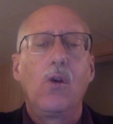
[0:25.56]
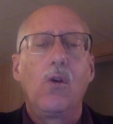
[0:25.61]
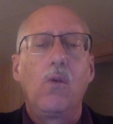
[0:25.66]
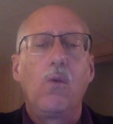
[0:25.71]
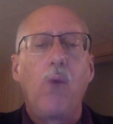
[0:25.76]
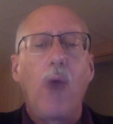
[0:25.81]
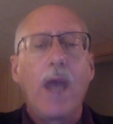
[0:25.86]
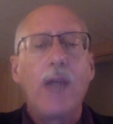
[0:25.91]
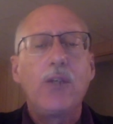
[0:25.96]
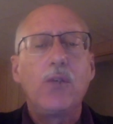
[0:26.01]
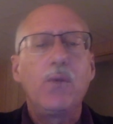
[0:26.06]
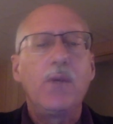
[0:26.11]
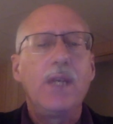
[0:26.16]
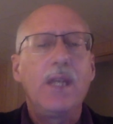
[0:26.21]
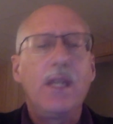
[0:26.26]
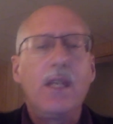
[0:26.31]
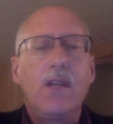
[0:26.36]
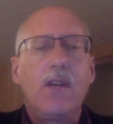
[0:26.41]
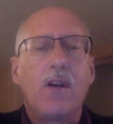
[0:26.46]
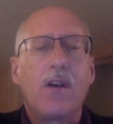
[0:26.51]
Why do we
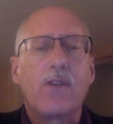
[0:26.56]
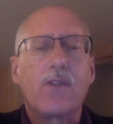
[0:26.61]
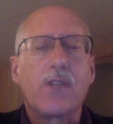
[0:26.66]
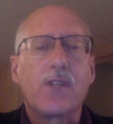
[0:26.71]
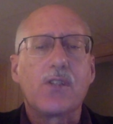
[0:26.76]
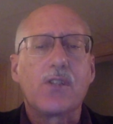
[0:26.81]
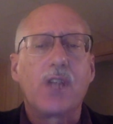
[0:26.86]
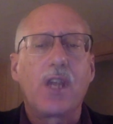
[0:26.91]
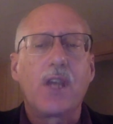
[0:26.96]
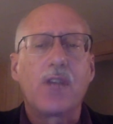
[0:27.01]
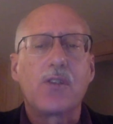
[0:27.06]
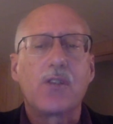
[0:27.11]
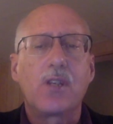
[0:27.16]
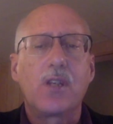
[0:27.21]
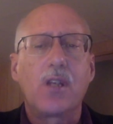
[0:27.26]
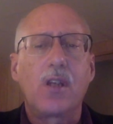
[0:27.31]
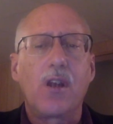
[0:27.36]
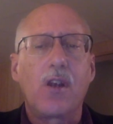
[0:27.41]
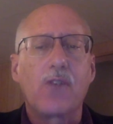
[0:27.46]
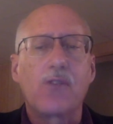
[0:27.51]
need arts education
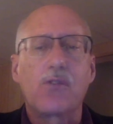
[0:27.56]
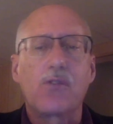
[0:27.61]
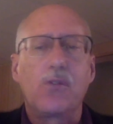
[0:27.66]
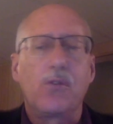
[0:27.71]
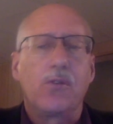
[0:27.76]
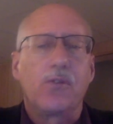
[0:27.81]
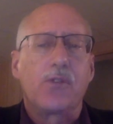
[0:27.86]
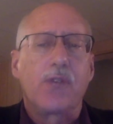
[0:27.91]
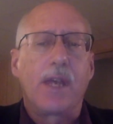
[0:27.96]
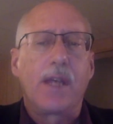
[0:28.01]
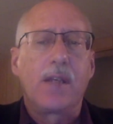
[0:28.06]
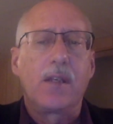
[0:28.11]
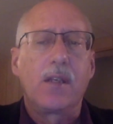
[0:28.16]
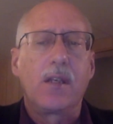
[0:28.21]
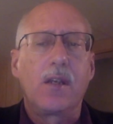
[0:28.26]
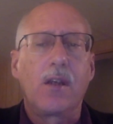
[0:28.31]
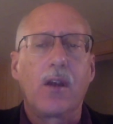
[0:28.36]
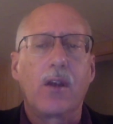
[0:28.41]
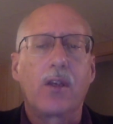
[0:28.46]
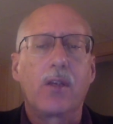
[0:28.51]
in our schools and
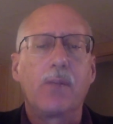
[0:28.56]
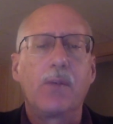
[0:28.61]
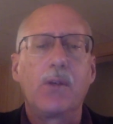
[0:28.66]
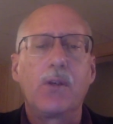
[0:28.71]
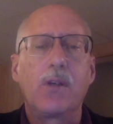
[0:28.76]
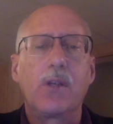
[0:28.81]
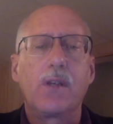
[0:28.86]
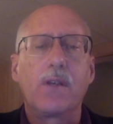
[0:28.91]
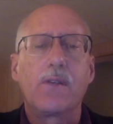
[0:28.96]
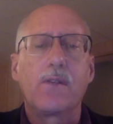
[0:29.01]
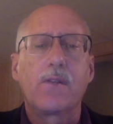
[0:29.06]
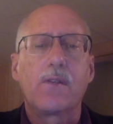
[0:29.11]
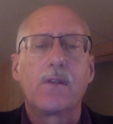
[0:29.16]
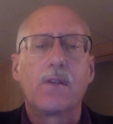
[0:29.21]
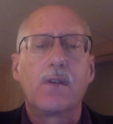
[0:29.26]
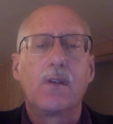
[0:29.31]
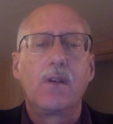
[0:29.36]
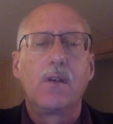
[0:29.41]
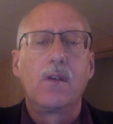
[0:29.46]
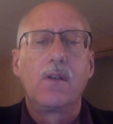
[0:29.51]
in our communities?
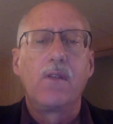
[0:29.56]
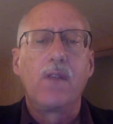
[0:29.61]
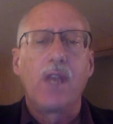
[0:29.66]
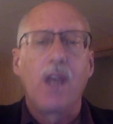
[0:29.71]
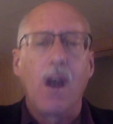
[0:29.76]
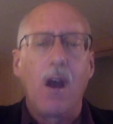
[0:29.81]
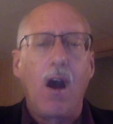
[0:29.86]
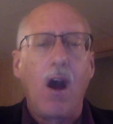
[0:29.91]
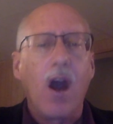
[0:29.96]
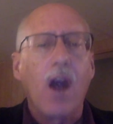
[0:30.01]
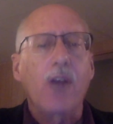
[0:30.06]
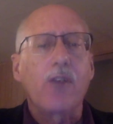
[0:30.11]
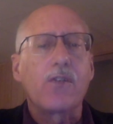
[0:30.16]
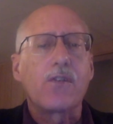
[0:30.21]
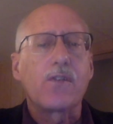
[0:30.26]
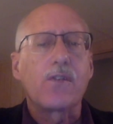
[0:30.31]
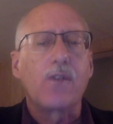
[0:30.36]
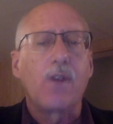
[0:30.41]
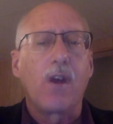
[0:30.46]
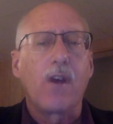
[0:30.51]
The
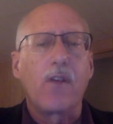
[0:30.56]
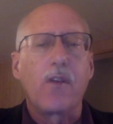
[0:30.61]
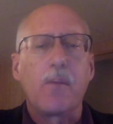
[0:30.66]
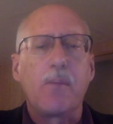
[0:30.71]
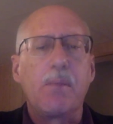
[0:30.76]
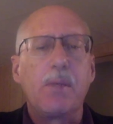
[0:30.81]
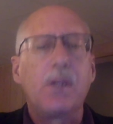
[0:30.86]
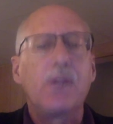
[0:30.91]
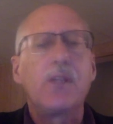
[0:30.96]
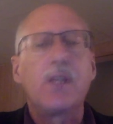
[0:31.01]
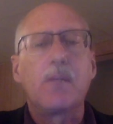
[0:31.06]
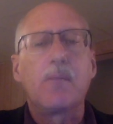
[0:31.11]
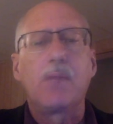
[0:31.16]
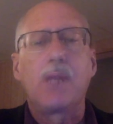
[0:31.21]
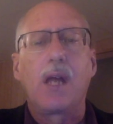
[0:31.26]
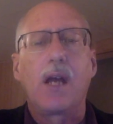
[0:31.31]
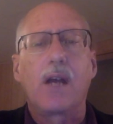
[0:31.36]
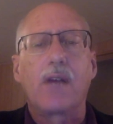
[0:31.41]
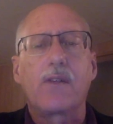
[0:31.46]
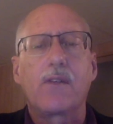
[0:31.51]
arts are the building
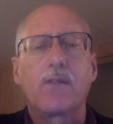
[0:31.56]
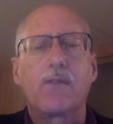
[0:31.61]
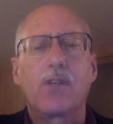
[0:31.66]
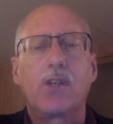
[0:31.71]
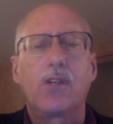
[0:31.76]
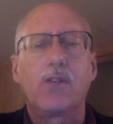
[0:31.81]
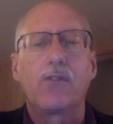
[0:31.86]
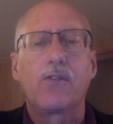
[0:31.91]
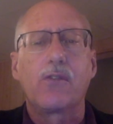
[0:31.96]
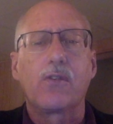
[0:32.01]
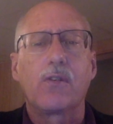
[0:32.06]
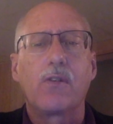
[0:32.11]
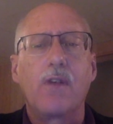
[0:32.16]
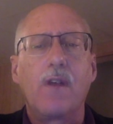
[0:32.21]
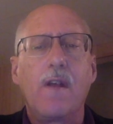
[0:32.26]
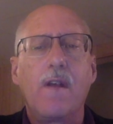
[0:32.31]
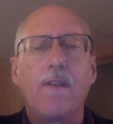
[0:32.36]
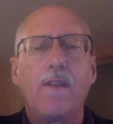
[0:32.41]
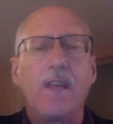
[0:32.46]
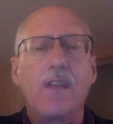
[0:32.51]
blocks of culture.
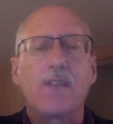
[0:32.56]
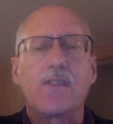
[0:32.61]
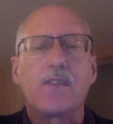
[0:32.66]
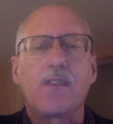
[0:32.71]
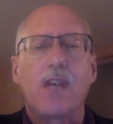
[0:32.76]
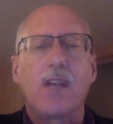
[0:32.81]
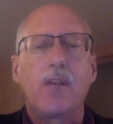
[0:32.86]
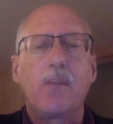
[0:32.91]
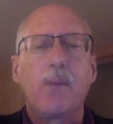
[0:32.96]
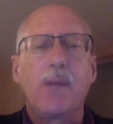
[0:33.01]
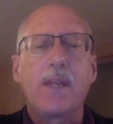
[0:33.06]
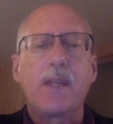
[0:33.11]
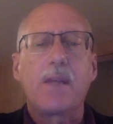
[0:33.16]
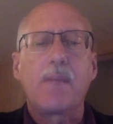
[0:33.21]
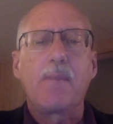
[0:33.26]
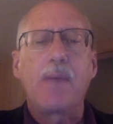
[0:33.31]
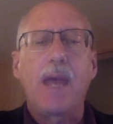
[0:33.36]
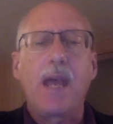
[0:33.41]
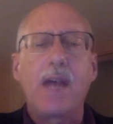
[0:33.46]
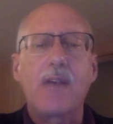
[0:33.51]
They celebrate the
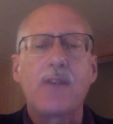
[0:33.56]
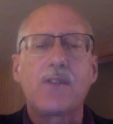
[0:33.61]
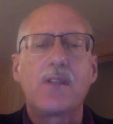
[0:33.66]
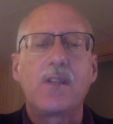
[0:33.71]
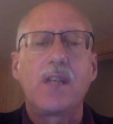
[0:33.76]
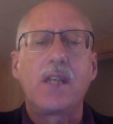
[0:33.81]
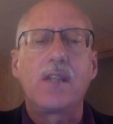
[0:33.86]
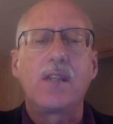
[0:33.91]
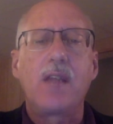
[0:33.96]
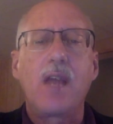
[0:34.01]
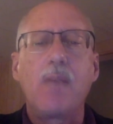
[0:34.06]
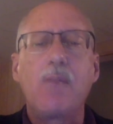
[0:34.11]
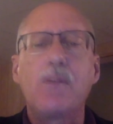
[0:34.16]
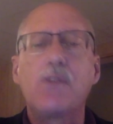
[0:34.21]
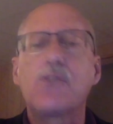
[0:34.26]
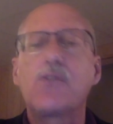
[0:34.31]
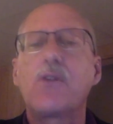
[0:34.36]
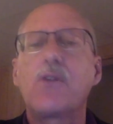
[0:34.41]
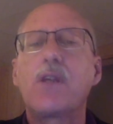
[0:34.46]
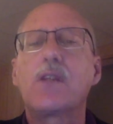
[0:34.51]
past and they
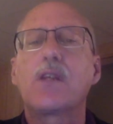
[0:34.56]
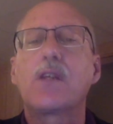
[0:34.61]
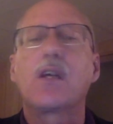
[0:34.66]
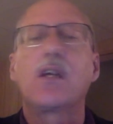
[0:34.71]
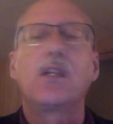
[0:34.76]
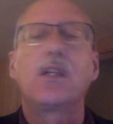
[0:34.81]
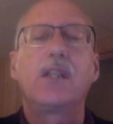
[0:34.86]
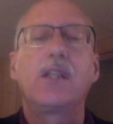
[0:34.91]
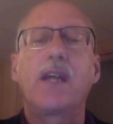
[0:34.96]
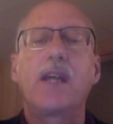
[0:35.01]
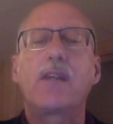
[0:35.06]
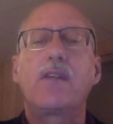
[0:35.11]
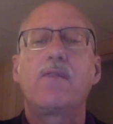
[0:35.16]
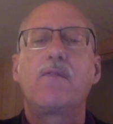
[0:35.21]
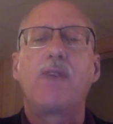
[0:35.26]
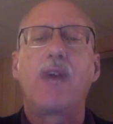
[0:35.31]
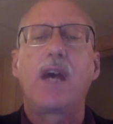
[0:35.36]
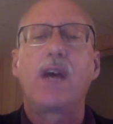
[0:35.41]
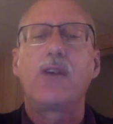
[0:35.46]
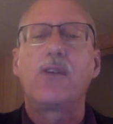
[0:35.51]
demonstrate the collective
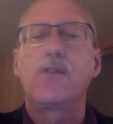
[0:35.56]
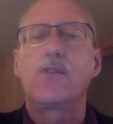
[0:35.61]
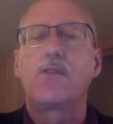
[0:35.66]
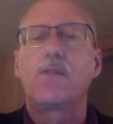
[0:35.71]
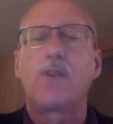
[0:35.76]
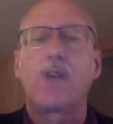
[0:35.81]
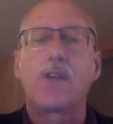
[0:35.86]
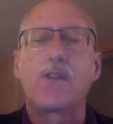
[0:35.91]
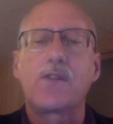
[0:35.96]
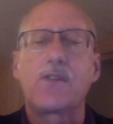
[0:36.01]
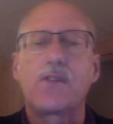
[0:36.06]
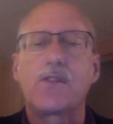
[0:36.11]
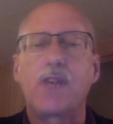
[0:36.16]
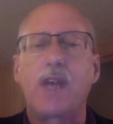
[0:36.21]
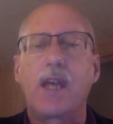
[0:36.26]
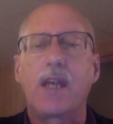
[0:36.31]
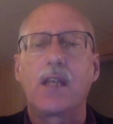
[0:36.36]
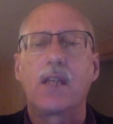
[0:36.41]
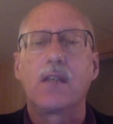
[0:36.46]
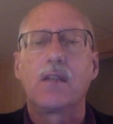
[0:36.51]
values of our
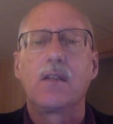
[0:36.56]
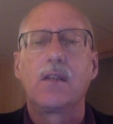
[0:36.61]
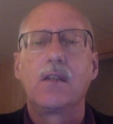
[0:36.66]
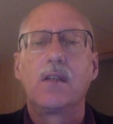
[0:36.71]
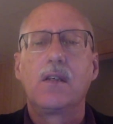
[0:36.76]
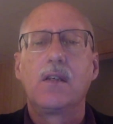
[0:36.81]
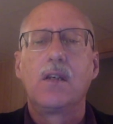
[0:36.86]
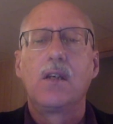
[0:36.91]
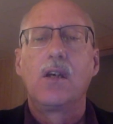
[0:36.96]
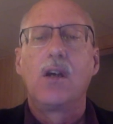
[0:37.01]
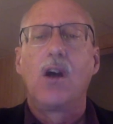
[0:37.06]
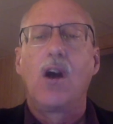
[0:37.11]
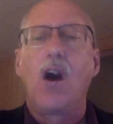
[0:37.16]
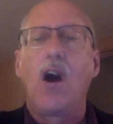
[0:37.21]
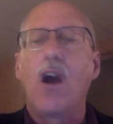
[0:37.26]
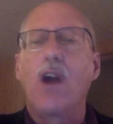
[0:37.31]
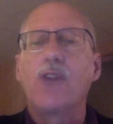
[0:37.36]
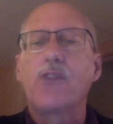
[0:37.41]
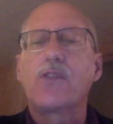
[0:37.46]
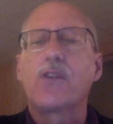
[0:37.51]
society.
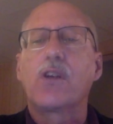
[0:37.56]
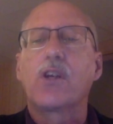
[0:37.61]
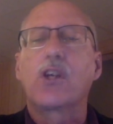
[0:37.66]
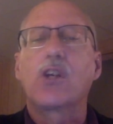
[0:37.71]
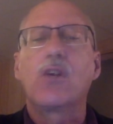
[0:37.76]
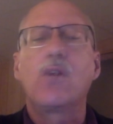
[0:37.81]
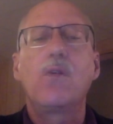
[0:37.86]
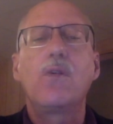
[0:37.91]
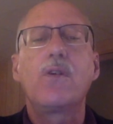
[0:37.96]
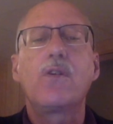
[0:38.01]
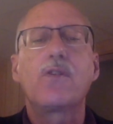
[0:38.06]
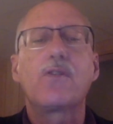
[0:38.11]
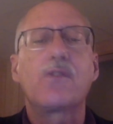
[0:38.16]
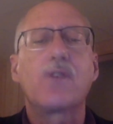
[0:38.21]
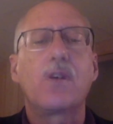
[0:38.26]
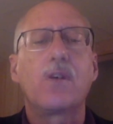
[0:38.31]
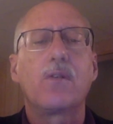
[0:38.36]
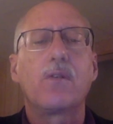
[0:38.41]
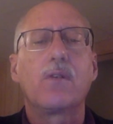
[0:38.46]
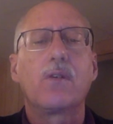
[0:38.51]
Arts are a
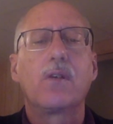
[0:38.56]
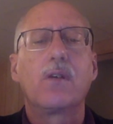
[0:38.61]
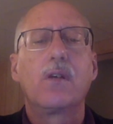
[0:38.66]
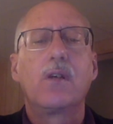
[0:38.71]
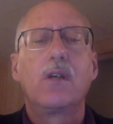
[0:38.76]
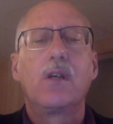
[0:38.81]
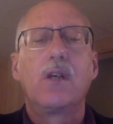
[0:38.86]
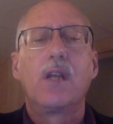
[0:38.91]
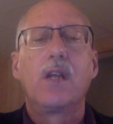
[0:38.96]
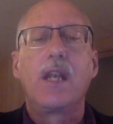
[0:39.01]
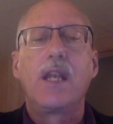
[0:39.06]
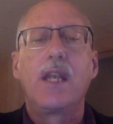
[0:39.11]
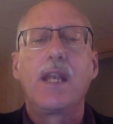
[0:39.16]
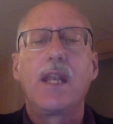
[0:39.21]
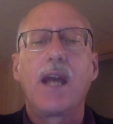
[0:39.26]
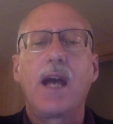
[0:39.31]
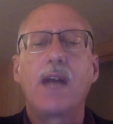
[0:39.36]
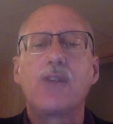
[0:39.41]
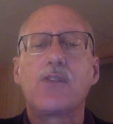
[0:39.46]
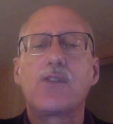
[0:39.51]
cornerstone,
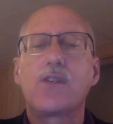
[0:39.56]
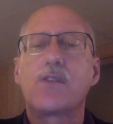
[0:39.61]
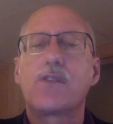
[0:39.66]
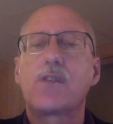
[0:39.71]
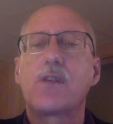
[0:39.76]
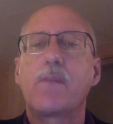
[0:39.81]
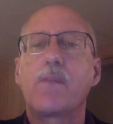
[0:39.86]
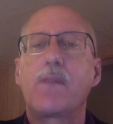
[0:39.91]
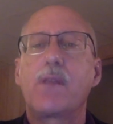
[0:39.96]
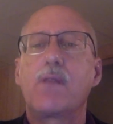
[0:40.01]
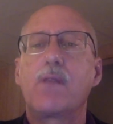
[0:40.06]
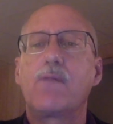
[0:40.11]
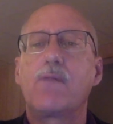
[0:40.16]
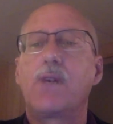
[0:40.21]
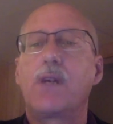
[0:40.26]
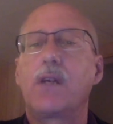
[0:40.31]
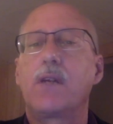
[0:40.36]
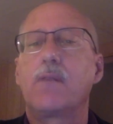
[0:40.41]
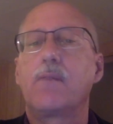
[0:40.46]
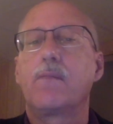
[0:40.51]
not just something
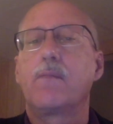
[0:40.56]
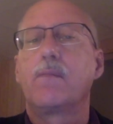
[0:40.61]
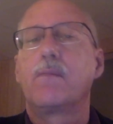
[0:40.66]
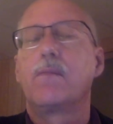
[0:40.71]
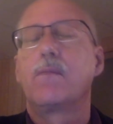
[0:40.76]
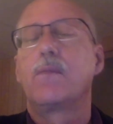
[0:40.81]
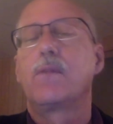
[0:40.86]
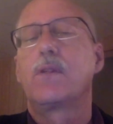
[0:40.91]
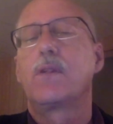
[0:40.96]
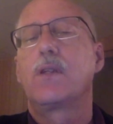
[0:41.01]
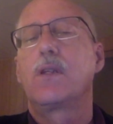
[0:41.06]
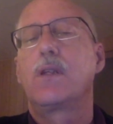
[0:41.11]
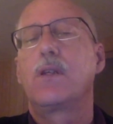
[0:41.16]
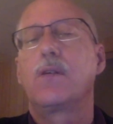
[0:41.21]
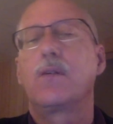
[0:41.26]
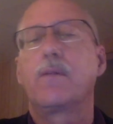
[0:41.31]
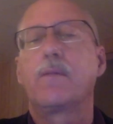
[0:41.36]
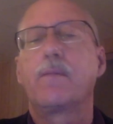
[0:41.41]
fun to do.